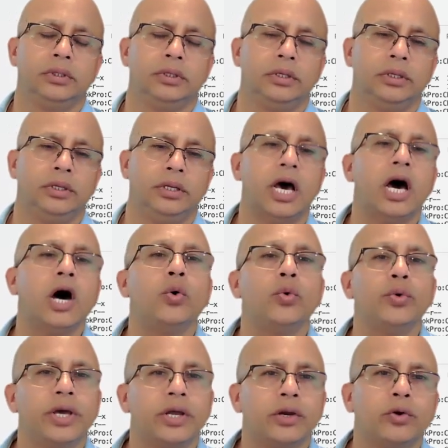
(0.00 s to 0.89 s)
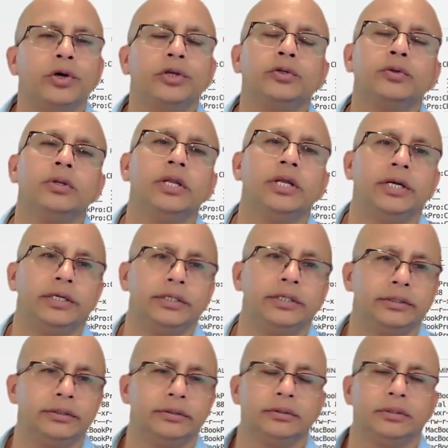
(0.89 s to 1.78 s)
Now we are going to
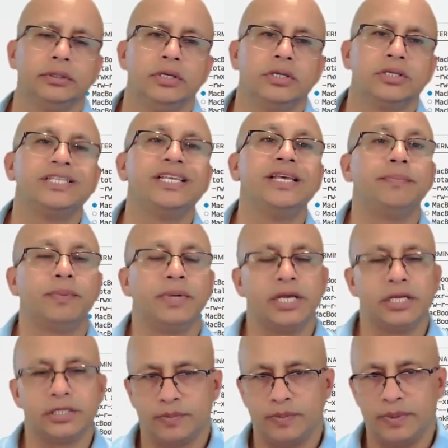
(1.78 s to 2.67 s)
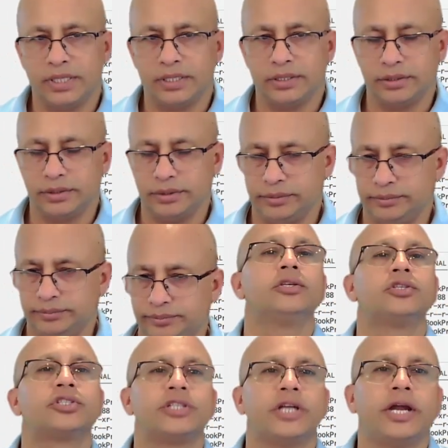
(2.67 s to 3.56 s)
learn C++,
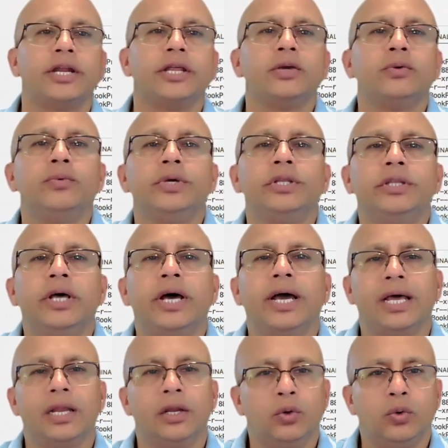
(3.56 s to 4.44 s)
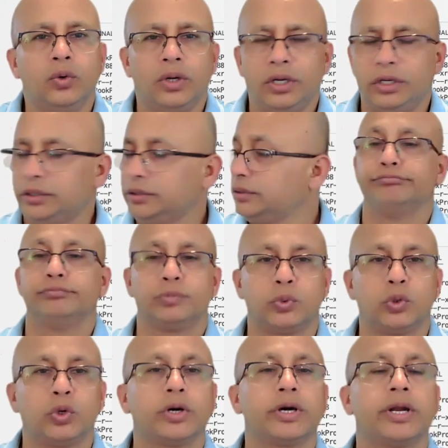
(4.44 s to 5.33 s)
starting with the Hello World
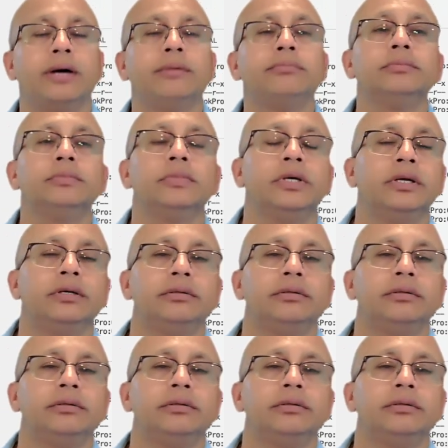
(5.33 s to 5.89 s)
program.